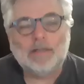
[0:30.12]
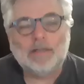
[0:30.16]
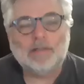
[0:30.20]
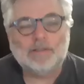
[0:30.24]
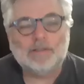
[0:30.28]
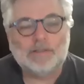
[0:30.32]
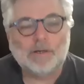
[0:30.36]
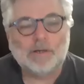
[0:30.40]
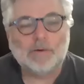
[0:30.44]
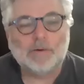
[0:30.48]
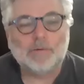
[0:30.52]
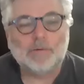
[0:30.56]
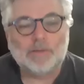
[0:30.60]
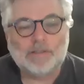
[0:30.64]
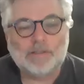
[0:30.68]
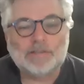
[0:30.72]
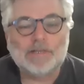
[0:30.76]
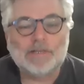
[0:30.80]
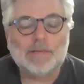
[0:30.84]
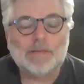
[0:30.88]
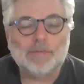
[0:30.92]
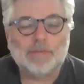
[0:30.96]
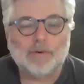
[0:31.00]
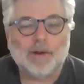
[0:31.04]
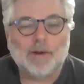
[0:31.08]
So this
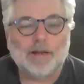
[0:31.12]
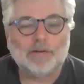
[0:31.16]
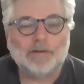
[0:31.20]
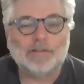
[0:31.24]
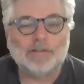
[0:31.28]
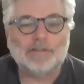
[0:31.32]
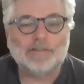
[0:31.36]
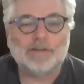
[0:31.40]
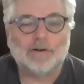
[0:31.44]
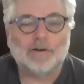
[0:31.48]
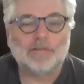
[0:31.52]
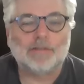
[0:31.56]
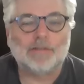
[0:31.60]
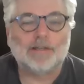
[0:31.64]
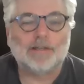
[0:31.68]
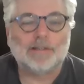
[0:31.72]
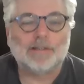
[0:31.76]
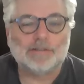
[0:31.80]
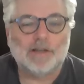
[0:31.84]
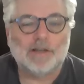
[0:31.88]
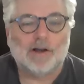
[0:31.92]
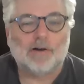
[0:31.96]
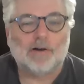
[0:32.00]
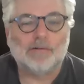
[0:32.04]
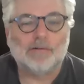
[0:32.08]
time around, to start things
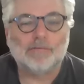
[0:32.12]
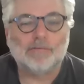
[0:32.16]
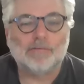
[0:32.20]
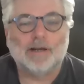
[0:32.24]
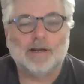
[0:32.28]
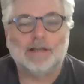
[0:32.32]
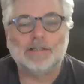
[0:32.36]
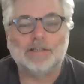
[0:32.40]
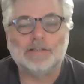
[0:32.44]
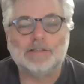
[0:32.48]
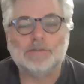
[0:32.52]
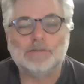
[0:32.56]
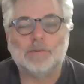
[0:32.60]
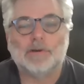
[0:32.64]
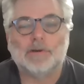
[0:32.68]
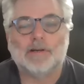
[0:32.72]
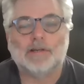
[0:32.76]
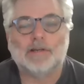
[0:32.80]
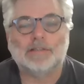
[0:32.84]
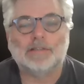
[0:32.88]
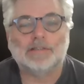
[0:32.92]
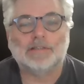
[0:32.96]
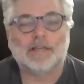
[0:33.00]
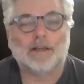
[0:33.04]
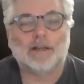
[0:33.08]
off, I just wanted
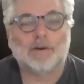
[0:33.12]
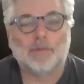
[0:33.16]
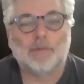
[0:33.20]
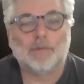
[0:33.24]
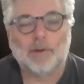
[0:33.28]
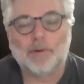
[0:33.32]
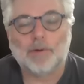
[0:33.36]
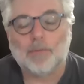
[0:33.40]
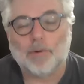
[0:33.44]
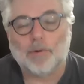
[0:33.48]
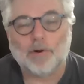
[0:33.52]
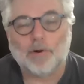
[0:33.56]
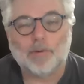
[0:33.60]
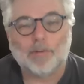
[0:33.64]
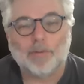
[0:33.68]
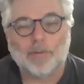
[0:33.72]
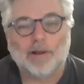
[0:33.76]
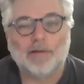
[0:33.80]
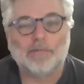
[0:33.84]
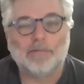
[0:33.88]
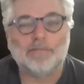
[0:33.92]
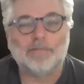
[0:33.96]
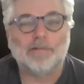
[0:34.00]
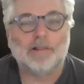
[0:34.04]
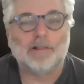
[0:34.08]
to say a quick word
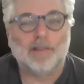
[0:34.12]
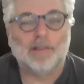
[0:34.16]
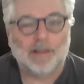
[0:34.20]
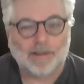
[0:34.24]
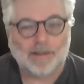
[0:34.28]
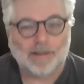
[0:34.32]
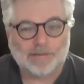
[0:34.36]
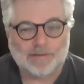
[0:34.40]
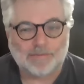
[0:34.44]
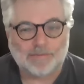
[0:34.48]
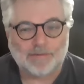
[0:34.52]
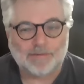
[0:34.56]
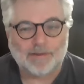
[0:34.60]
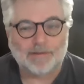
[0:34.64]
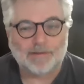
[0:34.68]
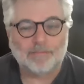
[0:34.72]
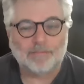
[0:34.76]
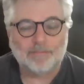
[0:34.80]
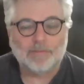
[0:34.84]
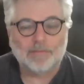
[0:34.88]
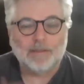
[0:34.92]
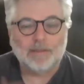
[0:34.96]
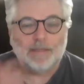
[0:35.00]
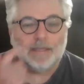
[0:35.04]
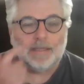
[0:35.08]
about philosophy.
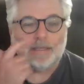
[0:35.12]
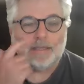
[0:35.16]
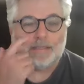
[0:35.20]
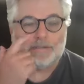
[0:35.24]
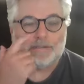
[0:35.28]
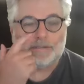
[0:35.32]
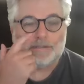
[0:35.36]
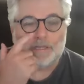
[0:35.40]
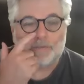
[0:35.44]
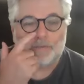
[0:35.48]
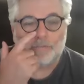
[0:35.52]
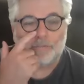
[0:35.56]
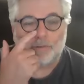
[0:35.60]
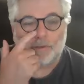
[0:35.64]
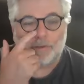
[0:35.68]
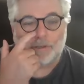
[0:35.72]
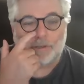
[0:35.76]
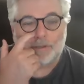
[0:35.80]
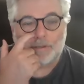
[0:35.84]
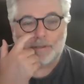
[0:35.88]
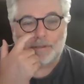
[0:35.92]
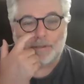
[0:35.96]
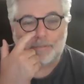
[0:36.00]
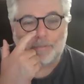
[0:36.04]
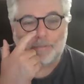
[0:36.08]

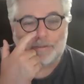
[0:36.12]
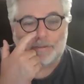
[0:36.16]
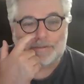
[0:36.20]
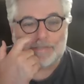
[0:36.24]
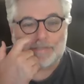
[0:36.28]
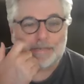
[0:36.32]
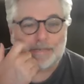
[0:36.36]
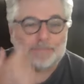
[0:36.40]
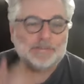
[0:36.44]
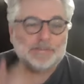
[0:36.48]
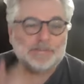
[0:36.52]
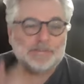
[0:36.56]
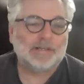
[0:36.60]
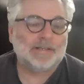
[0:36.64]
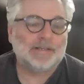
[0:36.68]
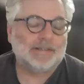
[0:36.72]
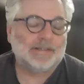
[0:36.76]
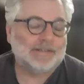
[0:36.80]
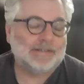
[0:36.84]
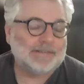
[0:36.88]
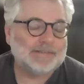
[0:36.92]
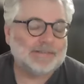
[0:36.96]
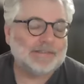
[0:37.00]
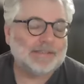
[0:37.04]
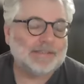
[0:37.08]
Generally, the perception
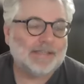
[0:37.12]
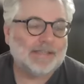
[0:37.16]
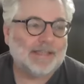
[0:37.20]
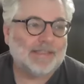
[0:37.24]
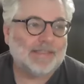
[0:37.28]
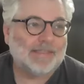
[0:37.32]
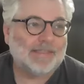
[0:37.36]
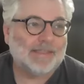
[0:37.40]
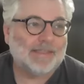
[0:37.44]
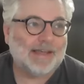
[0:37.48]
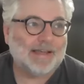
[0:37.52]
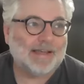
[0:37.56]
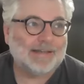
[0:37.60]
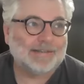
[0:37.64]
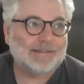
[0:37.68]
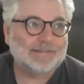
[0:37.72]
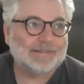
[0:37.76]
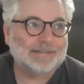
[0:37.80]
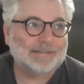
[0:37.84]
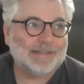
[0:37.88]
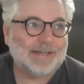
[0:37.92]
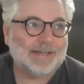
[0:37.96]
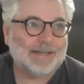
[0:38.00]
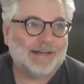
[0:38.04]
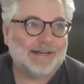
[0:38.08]
is that
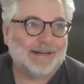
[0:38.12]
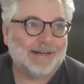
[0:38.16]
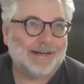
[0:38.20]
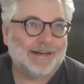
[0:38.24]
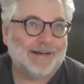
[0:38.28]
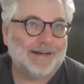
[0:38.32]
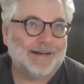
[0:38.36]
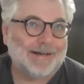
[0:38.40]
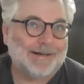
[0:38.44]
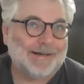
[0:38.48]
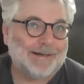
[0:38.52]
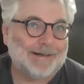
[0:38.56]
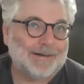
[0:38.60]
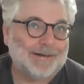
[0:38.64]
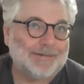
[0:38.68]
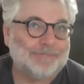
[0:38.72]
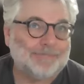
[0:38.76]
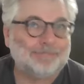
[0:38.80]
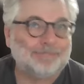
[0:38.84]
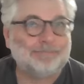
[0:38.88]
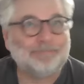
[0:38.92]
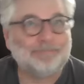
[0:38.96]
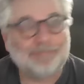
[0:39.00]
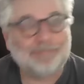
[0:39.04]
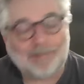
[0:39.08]

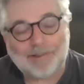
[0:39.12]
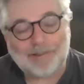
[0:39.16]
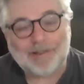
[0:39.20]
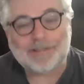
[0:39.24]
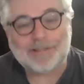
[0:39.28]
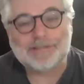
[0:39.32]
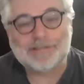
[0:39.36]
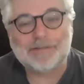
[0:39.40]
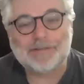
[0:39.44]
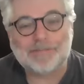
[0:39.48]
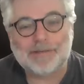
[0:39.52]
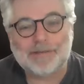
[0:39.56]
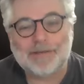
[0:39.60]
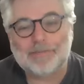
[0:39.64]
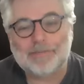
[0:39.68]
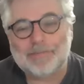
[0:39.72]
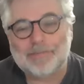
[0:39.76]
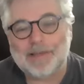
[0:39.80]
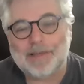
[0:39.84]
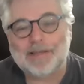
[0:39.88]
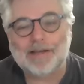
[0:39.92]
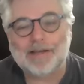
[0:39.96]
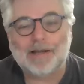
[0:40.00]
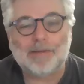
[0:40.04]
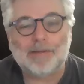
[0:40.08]
philosophy
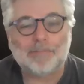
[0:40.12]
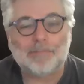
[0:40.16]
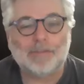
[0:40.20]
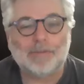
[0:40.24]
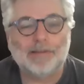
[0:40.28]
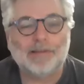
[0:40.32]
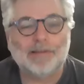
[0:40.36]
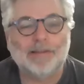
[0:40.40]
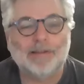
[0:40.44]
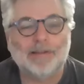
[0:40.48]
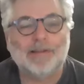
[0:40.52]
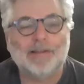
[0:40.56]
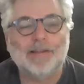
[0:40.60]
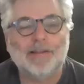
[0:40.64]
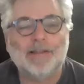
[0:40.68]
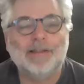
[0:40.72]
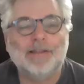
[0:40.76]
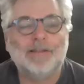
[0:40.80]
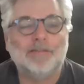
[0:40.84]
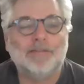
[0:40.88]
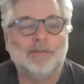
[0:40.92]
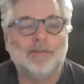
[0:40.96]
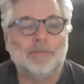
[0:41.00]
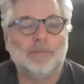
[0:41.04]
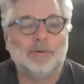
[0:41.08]
may not be
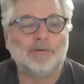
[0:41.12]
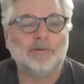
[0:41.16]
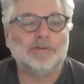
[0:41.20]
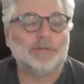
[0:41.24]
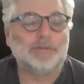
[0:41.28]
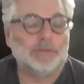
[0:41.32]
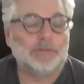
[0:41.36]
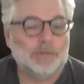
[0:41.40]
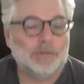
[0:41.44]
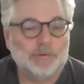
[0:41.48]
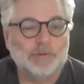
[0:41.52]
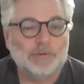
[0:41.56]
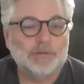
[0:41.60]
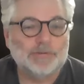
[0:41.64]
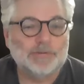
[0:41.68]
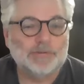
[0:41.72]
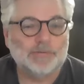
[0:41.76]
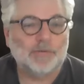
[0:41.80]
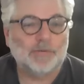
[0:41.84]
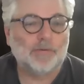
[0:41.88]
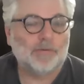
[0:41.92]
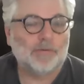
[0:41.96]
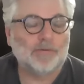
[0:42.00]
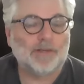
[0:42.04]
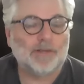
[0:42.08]
the most
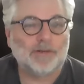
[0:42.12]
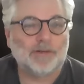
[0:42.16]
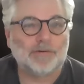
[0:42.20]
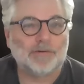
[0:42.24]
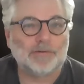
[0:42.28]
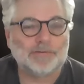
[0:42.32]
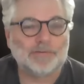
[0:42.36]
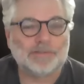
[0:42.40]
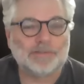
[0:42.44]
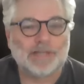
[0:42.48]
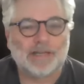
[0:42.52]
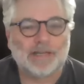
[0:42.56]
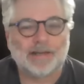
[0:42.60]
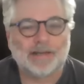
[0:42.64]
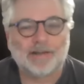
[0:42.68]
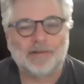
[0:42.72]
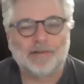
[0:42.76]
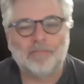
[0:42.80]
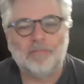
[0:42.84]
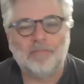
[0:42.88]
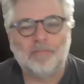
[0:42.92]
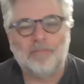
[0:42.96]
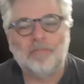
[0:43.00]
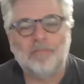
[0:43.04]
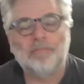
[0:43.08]
useful field of study.
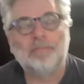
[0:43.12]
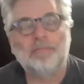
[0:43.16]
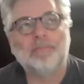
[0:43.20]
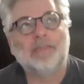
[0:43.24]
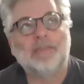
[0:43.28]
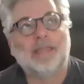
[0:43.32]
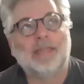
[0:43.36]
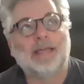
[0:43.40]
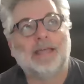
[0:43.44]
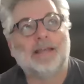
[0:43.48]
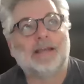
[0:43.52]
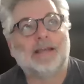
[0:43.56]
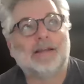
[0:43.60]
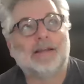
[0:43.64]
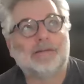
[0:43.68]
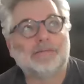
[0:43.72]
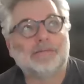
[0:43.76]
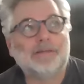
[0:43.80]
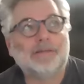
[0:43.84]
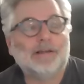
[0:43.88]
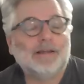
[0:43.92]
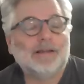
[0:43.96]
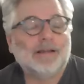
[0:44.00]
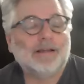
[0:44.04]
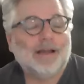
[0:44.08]
And I have
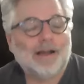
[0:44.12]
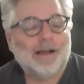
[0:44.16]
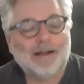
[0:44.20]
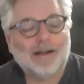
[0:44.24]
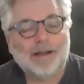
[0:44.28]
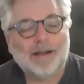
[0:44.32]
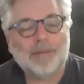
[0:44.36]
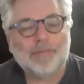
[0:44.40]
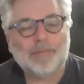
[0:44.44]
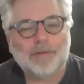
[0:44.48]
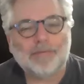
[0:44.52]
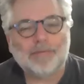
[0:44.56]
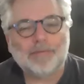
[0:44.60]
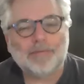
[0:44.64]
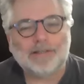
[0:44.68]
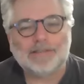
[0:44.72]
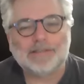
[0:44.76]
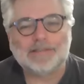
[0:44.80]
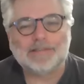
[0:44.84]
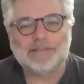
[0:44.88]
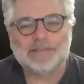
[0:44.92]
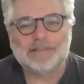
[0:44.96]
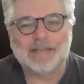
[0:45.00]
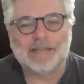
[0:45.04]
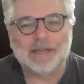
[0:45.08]
a couple of things
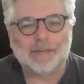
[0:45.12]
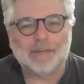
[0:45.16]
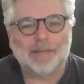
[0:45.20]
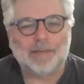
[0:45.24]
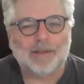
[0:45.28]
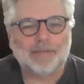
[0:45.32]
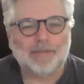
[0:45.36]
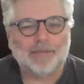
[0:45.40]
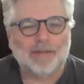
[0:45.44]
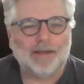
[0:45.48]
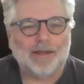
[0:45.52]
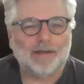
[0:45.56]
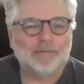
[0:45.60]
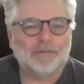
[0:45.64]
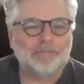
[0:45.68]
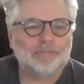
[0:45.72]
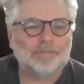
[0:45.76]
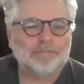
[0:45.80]
to say about that.